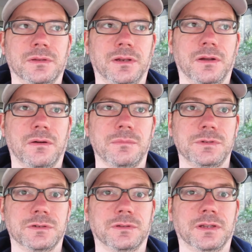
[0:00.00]
You know, I'm
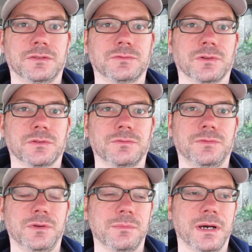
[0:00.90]
doing this for a
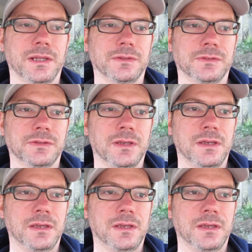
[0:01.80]
few months,